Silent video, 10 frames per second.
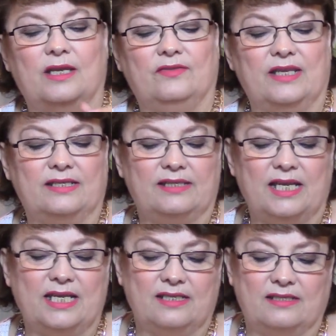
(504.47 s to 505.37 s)
This
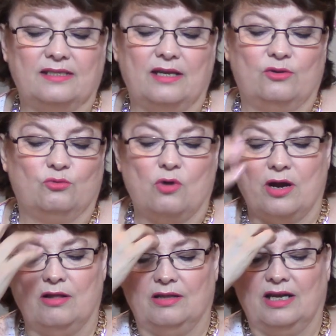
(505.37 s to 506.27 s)
is
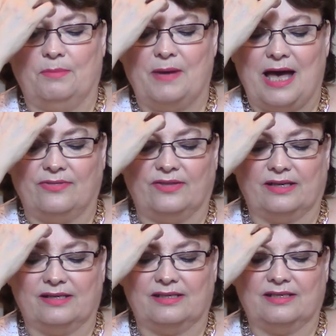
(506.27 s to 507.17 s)
Royal
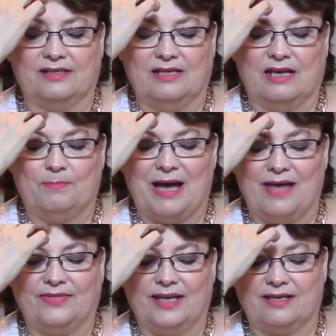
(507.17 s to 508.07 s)
Apothic,
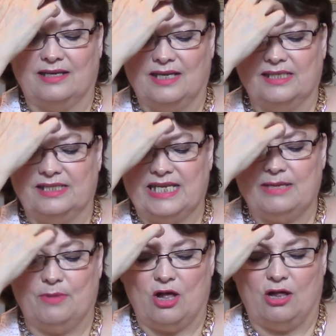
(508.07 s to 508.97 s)
Apothic Tea
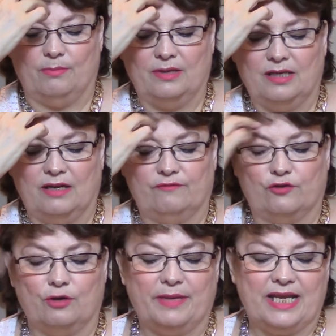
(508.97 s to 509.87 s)
Balm
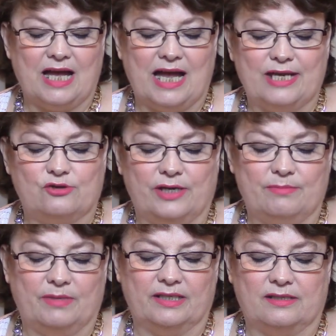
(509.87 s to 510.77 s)
Firming Eye
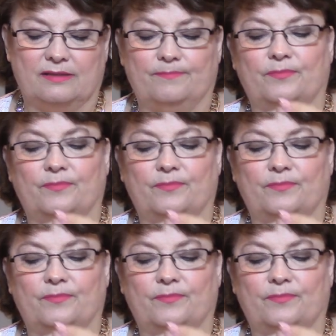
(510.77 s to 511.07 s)
Treatment.